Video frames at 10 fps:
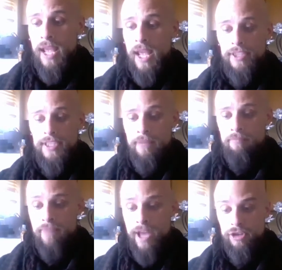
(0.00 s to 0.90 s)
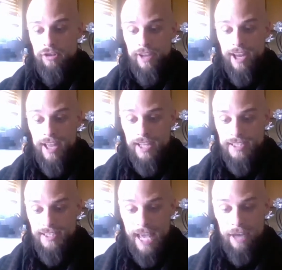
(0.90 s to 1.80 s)
And the same measure and
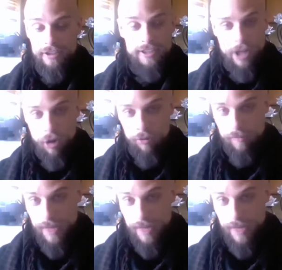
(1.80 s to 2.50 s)
standards that I hold